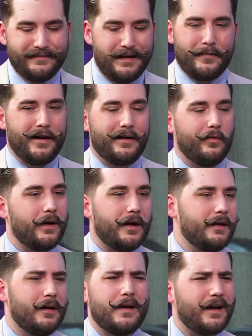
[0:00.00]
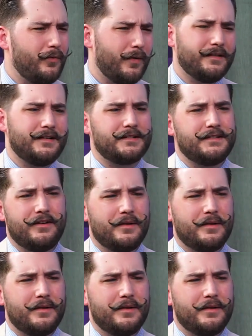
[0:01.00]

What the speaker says: I'm not going to wear a tuxedo.